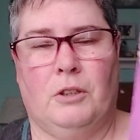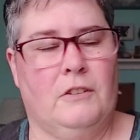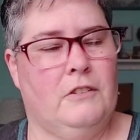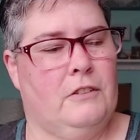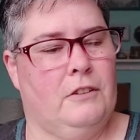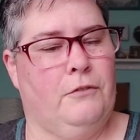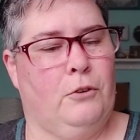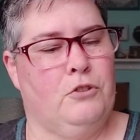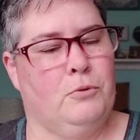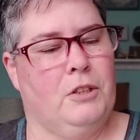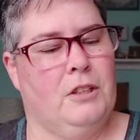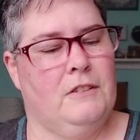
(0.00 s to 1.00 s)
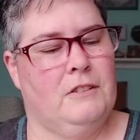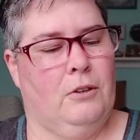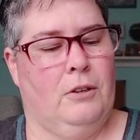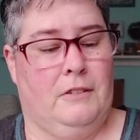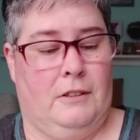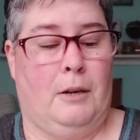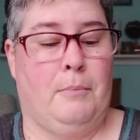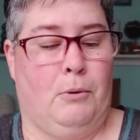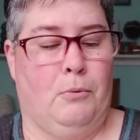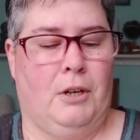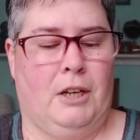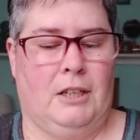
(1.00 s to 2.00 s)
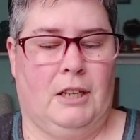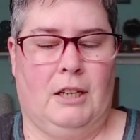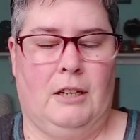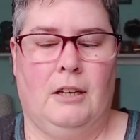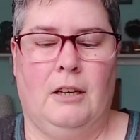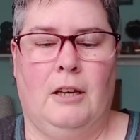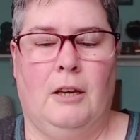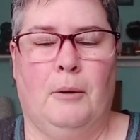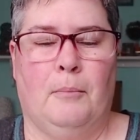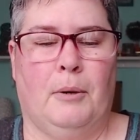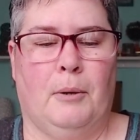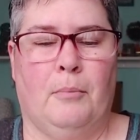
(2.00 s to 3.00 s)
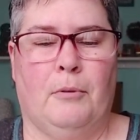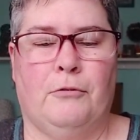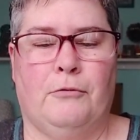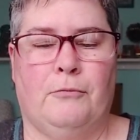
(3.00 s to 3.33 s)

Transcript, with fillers: This is the first one in the series that I've been wanting to get. But bef